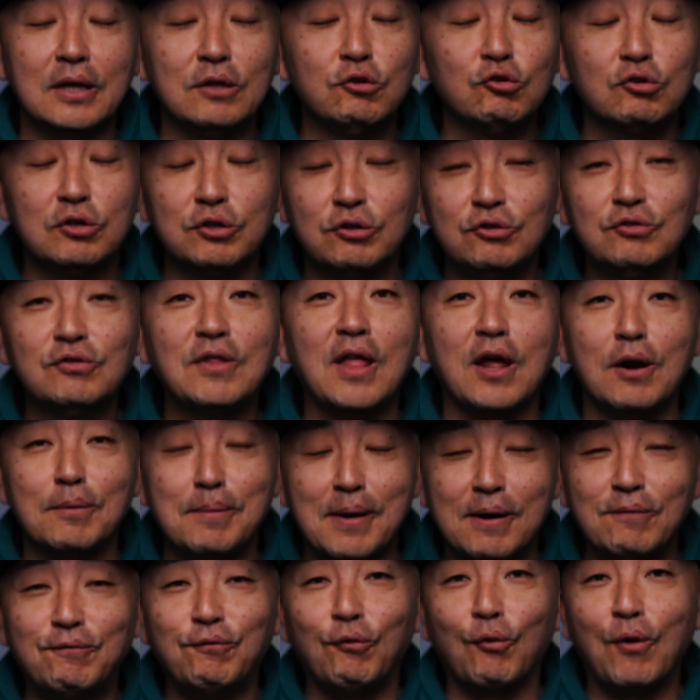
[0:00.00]
You could do that
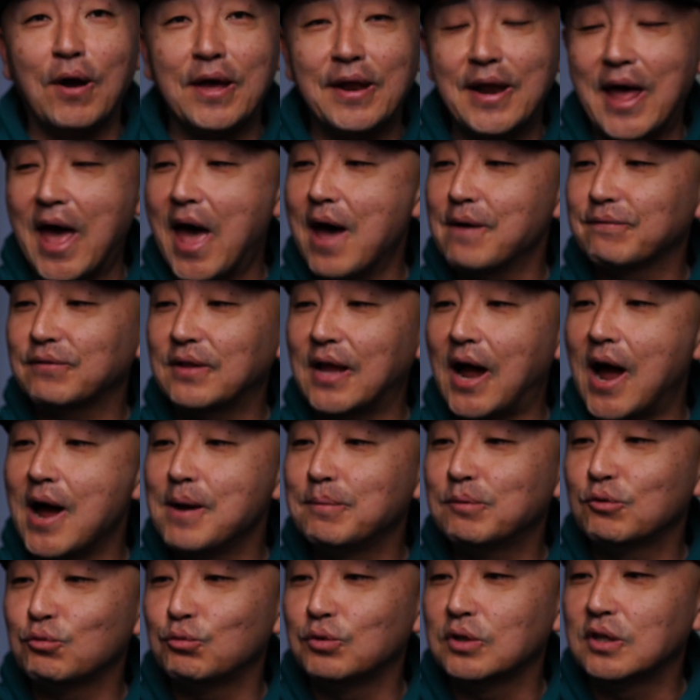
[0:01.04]
about 4.5
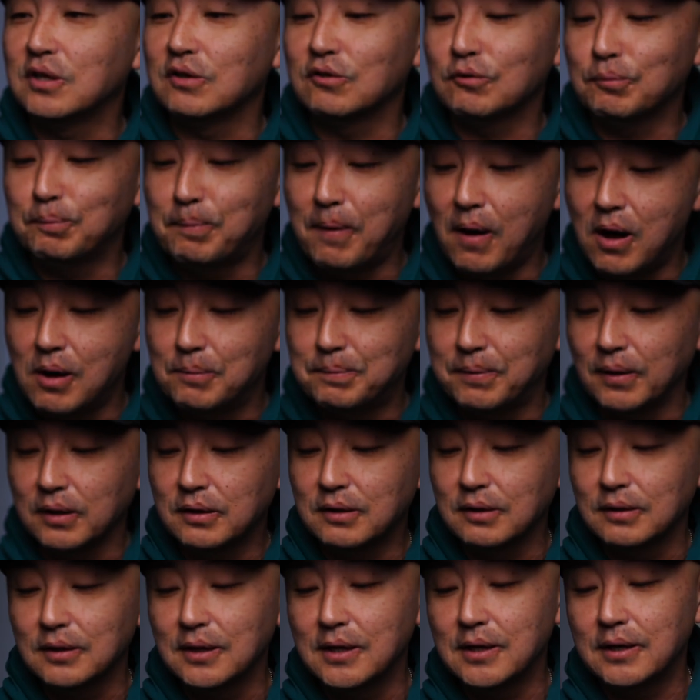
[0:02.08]
times with this pump
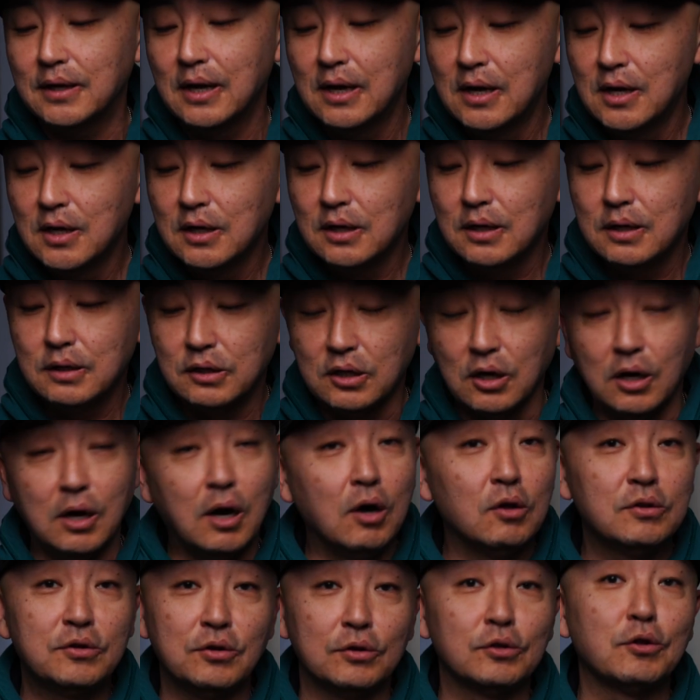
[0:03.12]
until
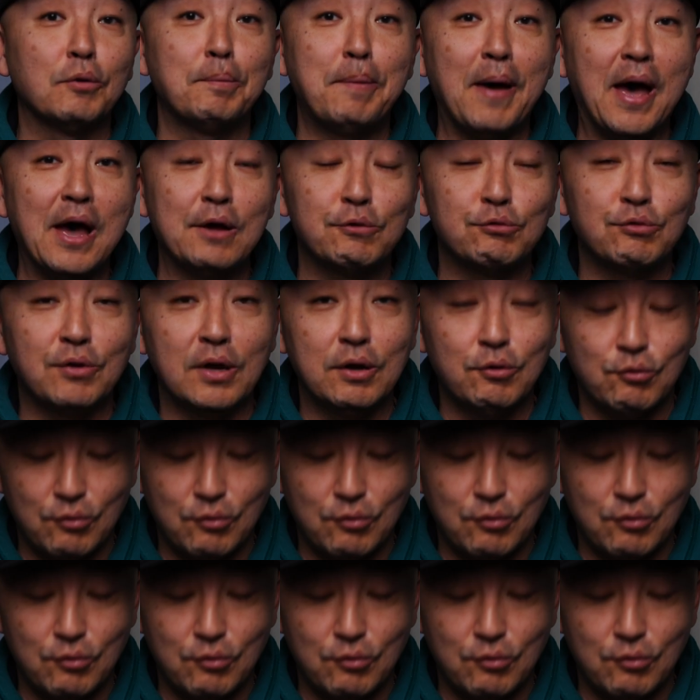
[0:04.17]
the battery